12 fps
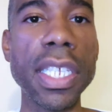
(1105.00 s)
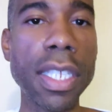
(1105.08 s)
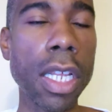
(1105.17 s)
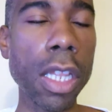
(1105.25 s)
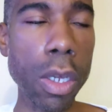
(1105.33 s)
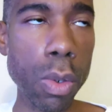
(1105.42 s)

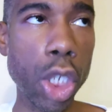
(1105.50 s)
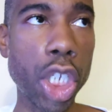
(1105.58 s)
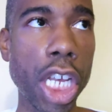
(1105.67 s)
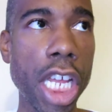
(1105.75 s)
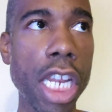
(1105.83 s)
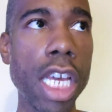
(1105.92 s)
the
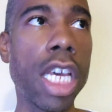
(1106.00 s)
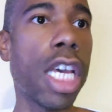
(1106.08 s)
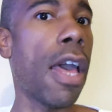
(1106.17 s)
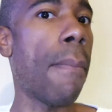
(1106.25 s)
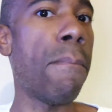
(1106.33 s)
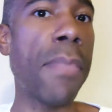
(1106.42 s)
solution,
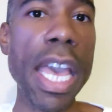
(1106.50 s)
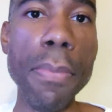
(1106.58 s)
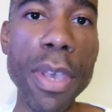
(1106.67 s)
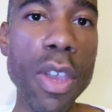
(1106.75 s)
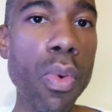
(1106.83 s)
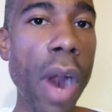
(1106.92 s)

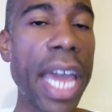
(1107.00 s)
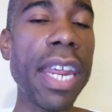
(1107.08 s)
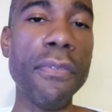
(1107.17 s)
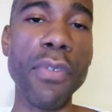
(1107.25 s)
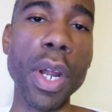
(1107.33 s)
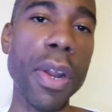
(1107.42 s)
may be
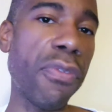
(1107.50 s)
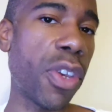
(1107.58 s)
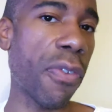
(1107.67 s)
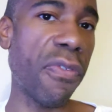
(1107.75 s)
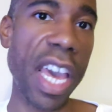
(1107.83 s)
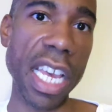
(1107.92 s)
right in front
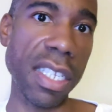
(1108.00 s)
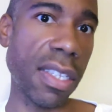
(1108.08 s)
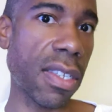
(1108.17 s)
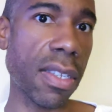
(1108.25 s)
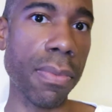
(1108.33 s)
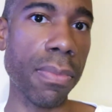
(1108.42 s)
of your
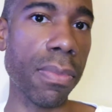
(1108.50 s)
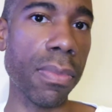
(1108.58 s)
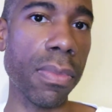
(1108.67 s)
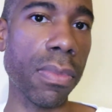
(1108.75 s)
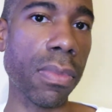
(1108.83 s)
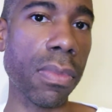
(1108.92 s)
face,
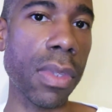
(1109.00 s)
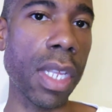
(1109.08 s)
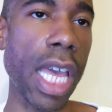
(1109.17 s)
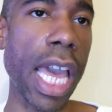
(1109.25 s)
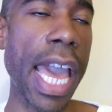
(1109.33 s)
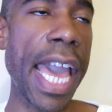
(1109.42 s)

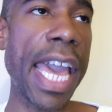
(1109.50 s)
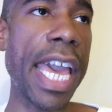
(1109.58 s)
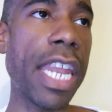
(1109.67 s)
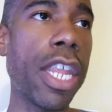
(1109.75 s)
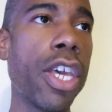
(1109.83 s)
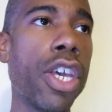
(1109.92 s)

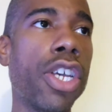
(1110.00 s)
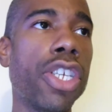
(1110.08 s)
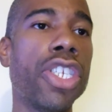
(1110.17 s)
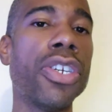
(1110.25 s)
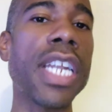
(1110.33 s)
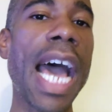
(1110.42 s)
and
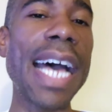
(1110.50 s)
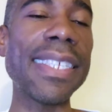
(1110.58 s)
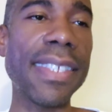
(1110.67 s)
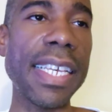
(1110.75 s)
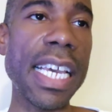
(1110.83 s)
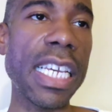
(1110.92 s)
you're
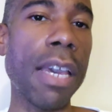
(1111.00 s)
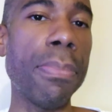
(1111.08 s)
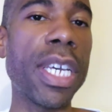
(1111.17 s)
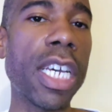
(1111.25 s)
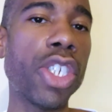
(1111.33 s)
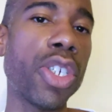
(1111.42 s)
not seeing
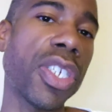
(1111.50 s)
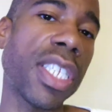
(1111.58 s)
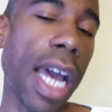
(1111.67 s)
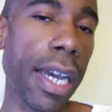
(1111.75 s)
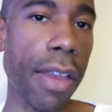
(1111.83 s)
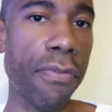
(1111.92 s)
it because
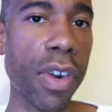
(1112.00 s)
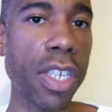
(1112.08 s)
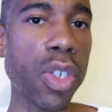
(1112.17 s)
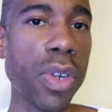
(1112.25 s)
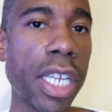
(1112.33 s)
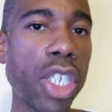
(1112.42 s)
you're stuck in
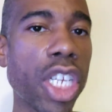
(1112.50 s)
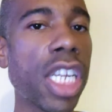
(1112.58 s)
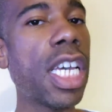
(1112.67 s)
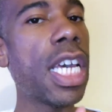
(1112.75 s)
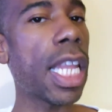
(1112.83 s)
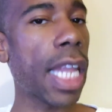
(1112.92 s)

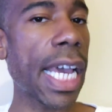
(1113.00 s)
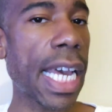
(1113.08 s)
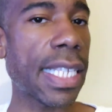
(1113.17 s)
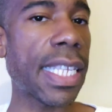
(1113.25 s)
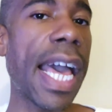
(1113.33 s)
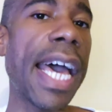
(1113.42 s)
frustration.
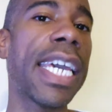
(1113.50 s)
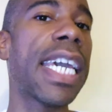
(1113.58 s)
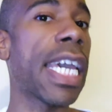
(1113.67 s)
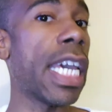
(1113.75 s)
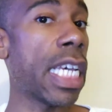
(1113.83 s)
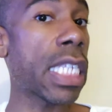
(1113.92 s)
Like I
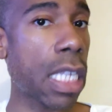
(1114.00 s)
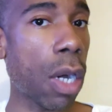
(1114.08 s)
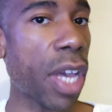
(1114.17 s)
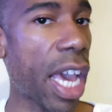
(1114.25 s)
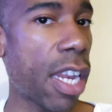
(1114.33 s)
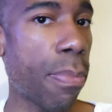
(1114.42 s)
said,
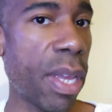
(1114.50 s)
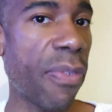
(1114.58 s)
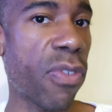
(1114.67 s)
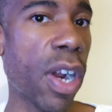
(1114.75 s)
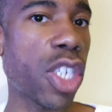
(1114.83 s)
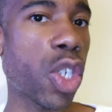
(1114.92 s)
it's okay to
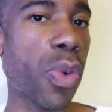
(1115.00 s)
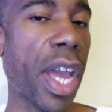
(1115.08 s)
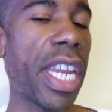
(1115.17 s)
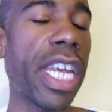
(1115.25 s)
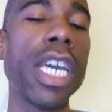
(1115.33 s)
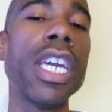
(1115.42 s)
be
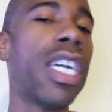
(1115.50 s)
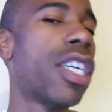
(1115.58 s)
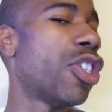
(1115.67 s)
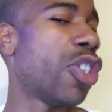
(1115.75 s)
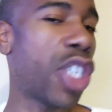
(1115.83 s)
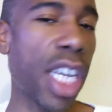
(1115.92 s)
frustrated.
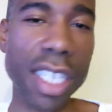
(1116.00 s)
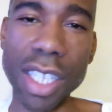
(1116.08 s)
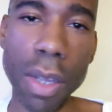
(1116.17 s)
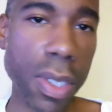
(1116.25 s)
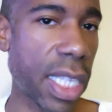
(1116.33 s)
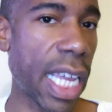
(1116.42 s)

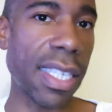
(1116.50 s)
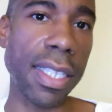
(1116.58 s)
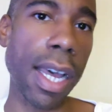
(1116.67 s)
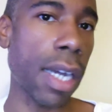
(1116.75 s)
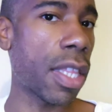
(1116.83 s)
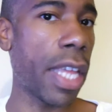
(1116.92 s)
Just don't
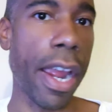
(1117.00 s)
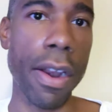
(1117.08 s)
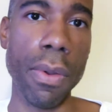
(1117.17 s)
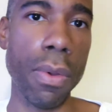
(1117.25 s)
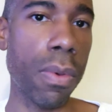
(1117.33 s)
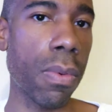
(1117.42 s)
stay stuck
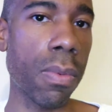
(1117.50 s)
there.